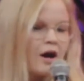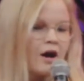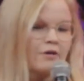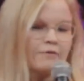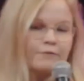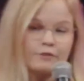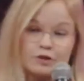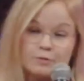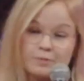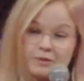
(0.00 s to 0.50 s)

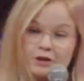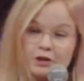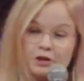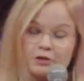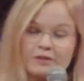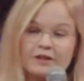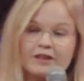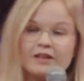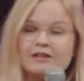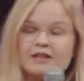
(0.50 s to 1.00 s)
For
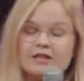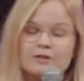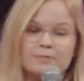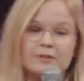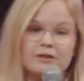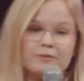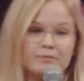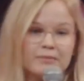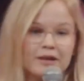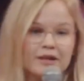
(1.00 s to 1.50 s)
Spinnova, that has
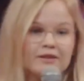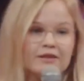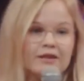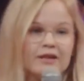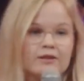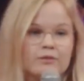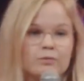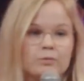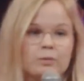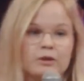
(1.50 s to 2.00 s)
been meant that
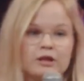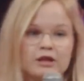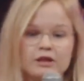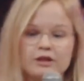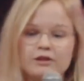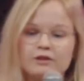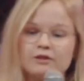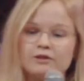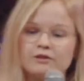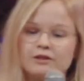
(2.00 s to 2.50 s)

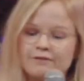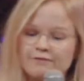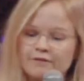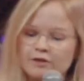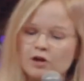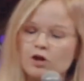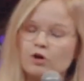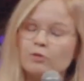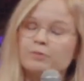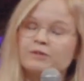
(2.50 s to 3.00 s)
we
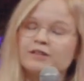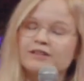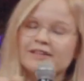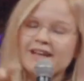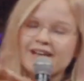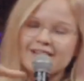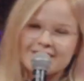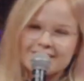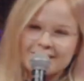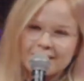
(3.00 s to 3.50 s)
developed the
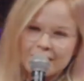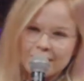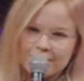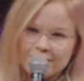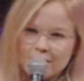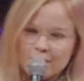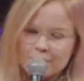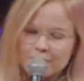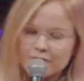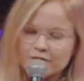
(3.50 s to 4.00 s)
textile
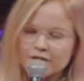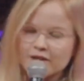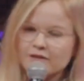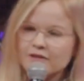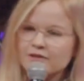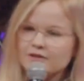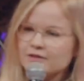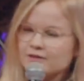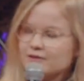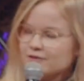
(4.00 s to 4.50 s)
fiber that
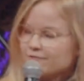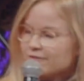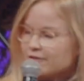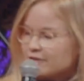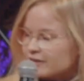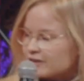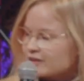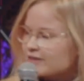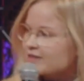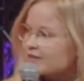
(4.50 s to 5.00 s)
is
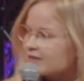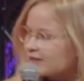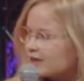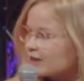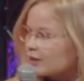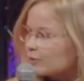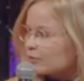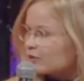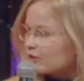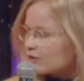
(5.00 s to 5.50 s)
very
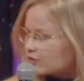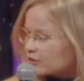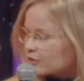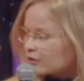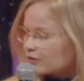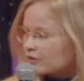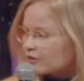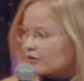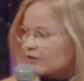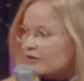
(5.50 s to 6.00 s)
sustainable and
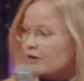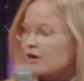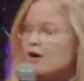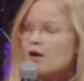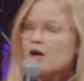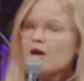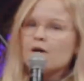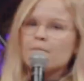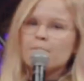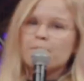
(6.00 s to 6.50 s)
circular,
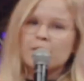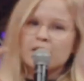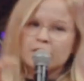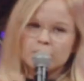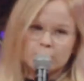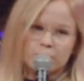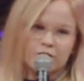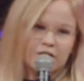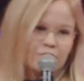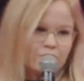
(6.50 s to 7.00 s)
but
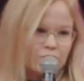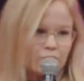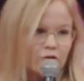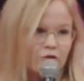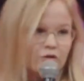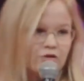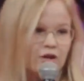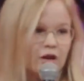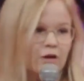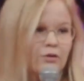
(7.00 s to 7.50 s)
we
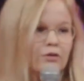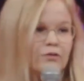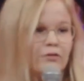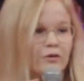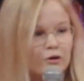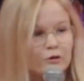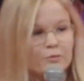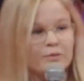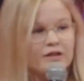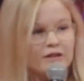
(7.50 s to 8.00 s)
source our
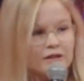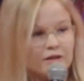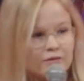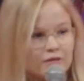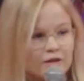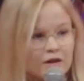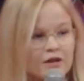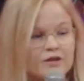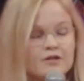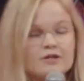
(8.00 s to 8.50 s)
raw
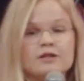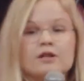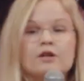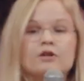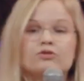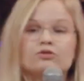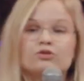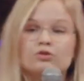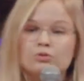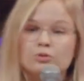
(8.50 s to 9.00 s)
materials
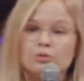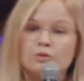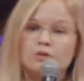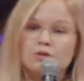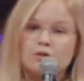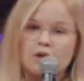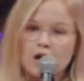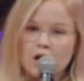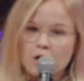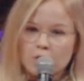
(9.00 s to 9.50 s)
through
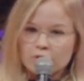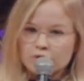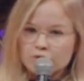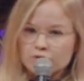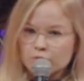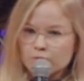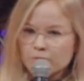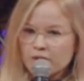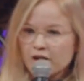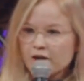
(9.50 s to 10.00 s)
our
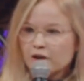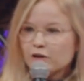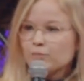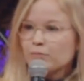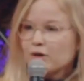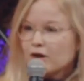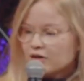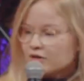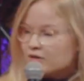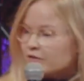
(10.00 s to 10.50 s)
supplier
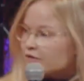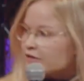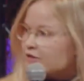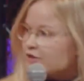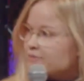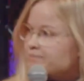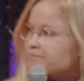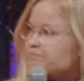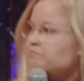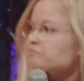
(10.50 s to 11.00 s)
partners.
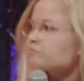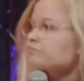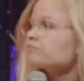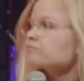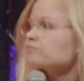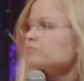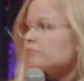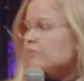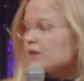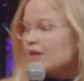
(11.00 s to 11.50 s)

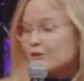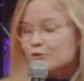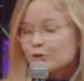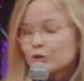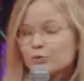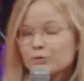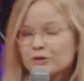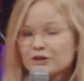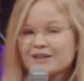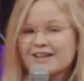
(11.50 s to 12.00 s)
So
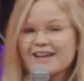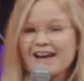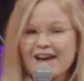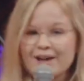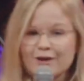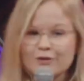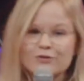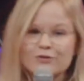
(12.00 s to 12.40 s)
we cannot